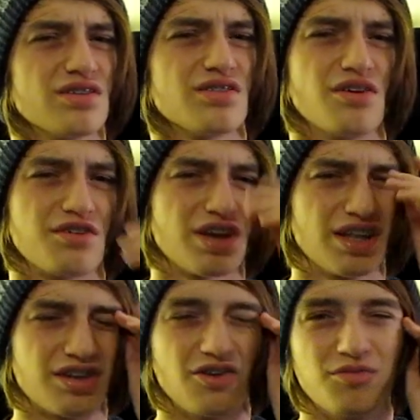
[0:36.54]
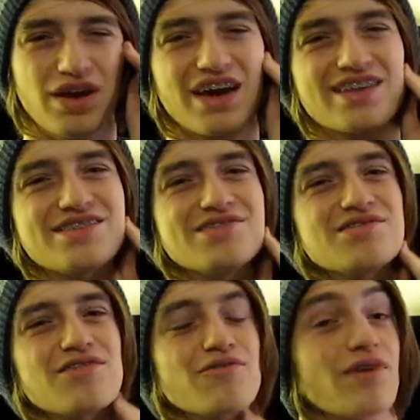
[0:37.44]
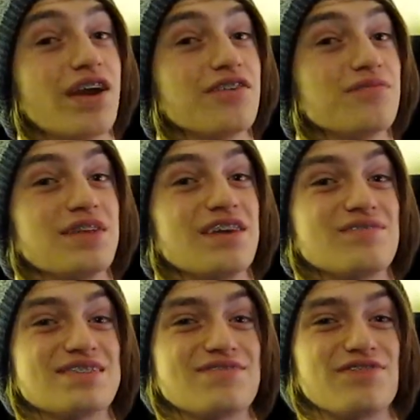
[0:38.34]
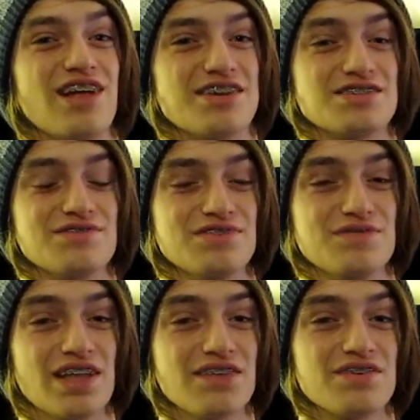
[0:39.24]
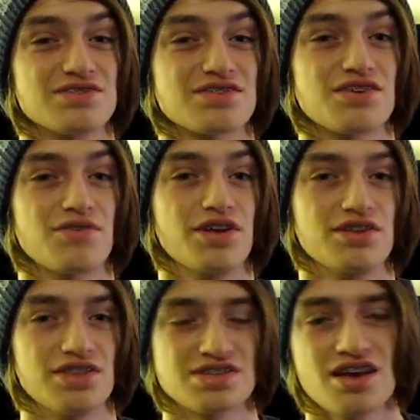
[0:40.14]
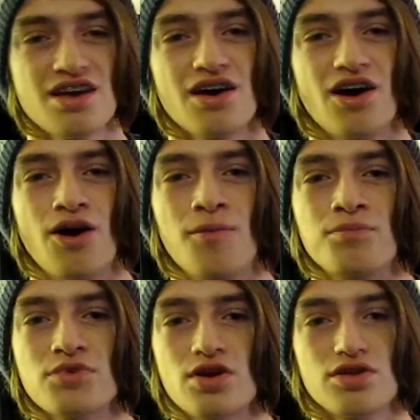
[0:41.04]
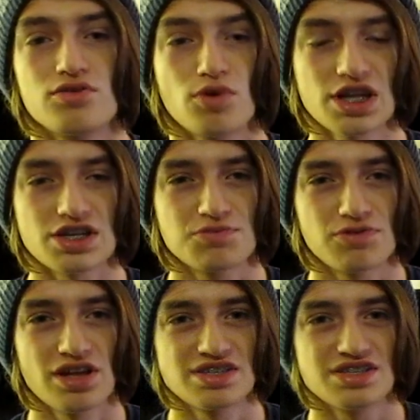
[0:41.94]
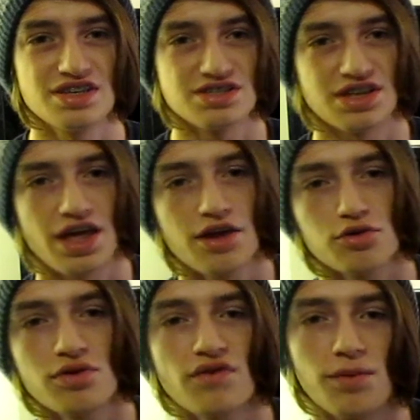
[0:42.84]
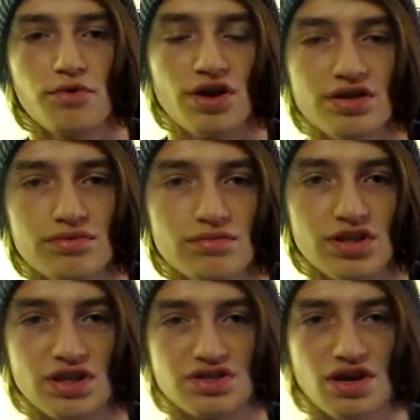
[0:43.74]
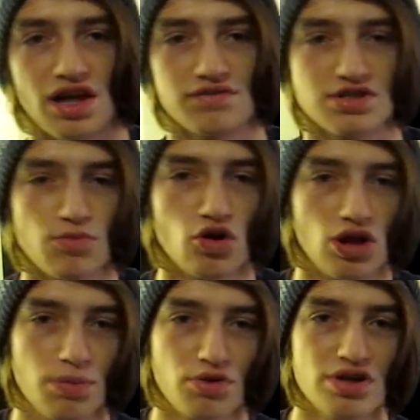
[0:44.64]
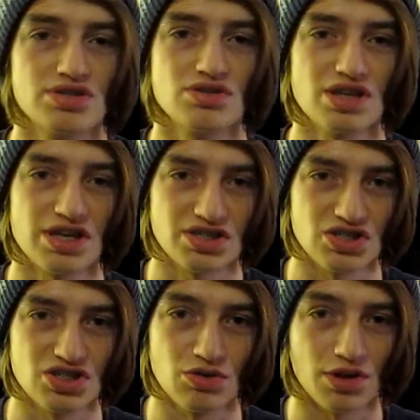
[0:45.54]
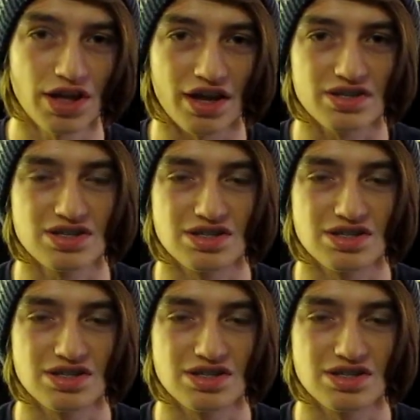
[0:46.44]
They're kind of going back to the random names philosophy, but anyways, let's get right into this. The One X Plus is an iterative upgrade, meaning it's kind of a small upgrade to the HTC One X.